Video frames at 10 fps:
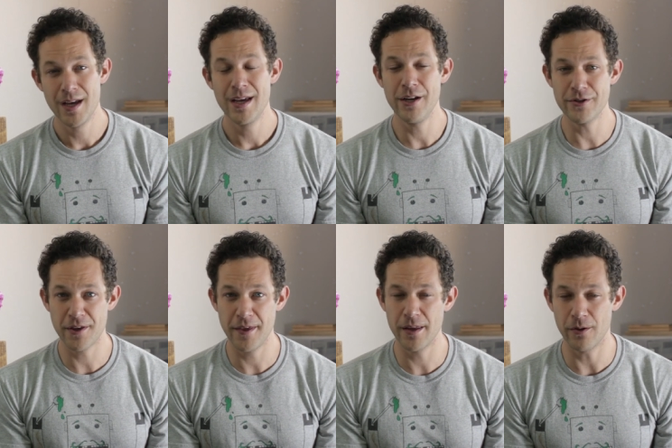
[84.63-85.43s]
Here's the
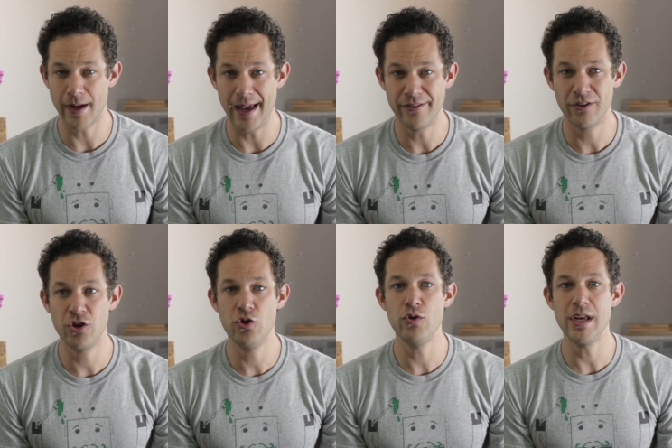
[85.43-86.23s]
thing though, guys,
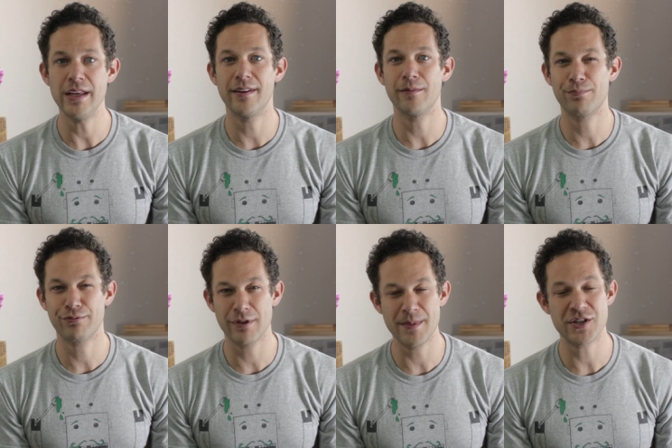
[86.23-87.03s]
you need to
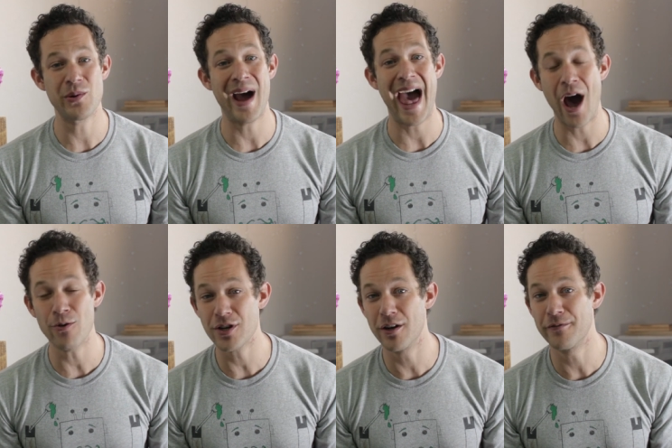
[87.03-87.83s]
pretty much go
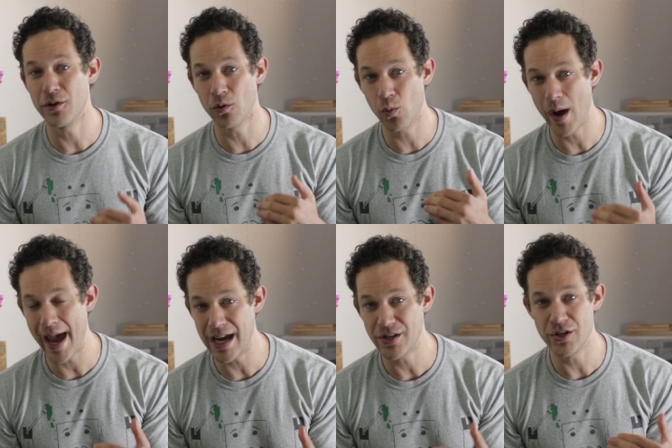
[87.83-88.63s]
out of your
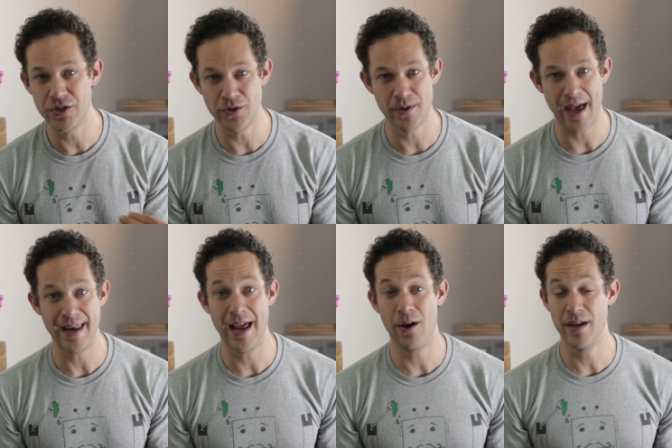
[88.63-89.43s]
way to do
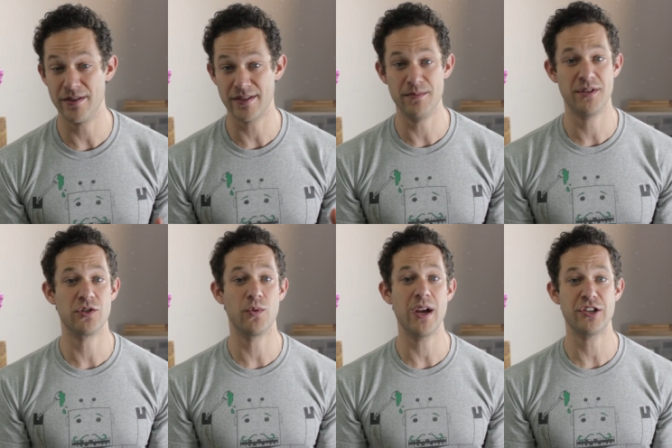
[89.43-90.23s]
that. Now, in some
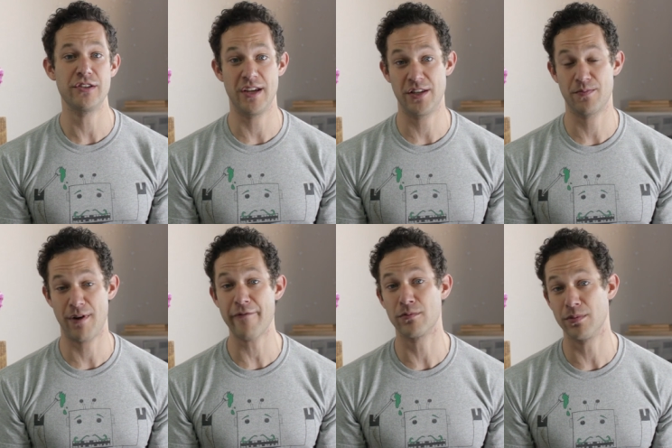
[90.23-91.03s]
situations, it's
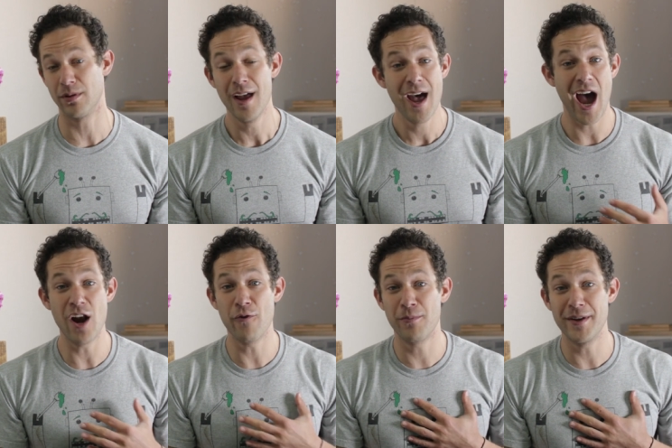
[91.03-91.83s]
preferable. I
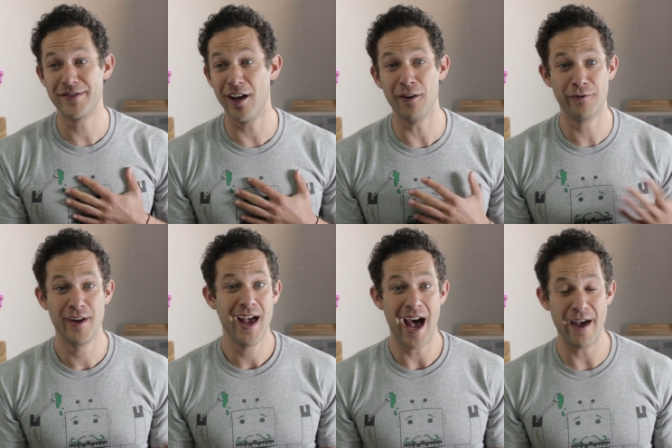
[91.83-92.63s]
know for
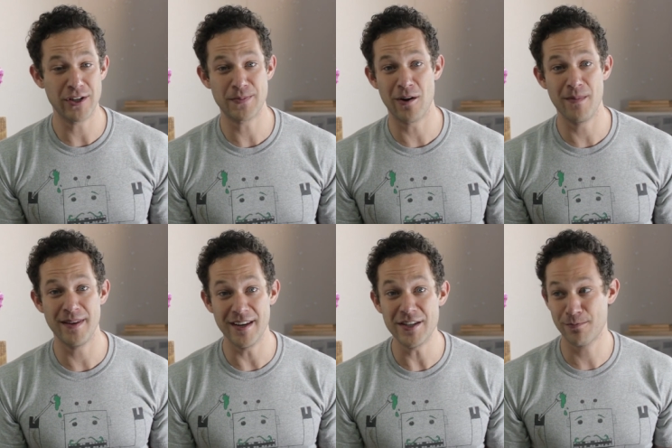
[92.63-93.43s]
myself, I've
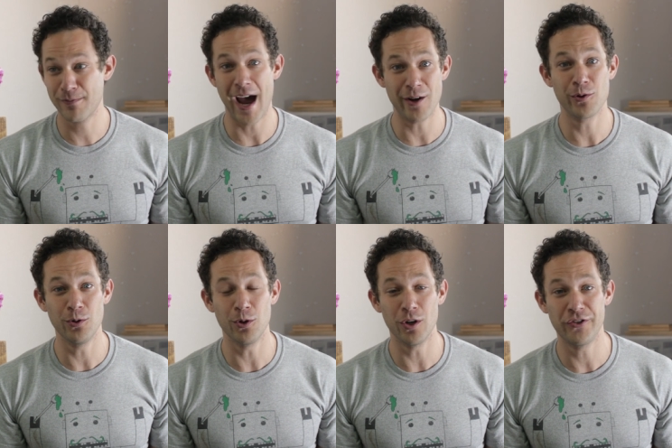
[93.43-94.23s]
experimented. It's kind of
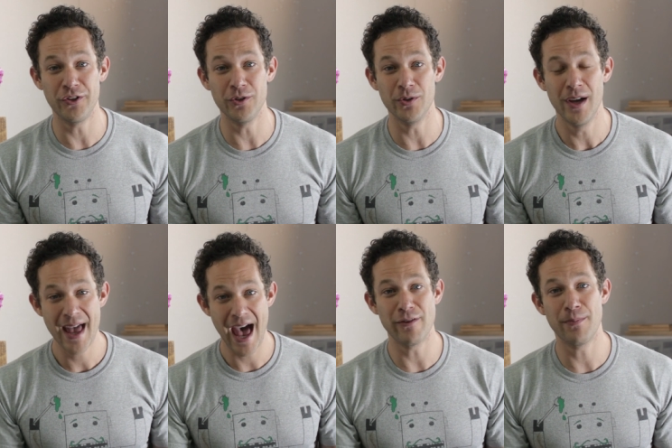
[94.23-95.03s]
cool to
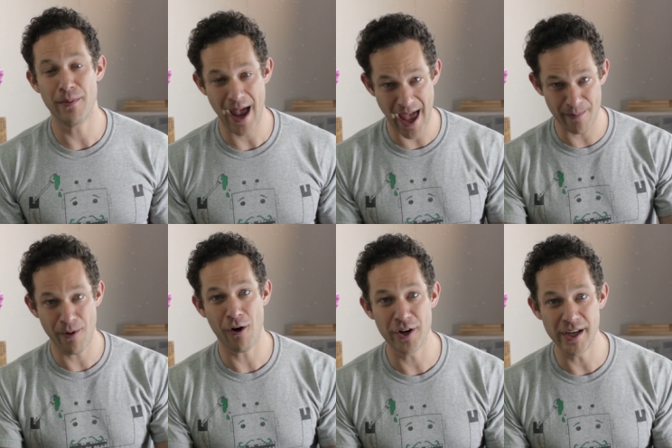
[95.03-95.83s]
have a, at a
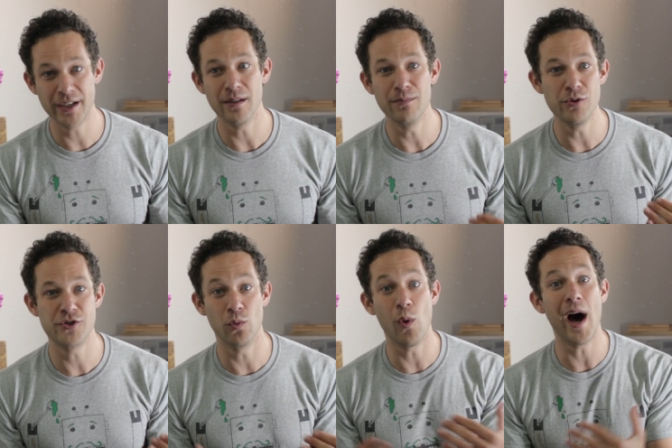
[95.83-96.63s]
party
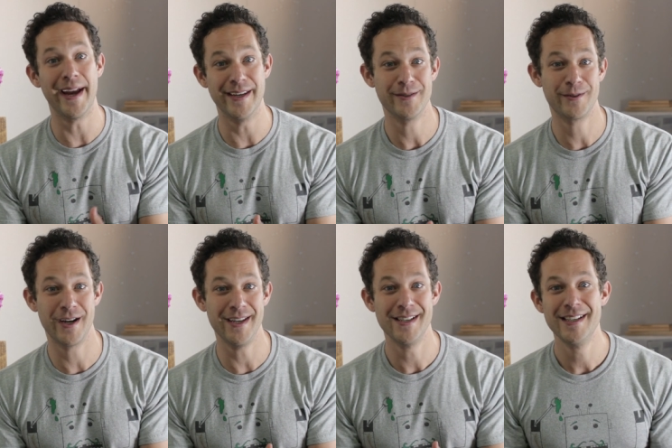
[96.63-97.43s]
kombucha wine, right?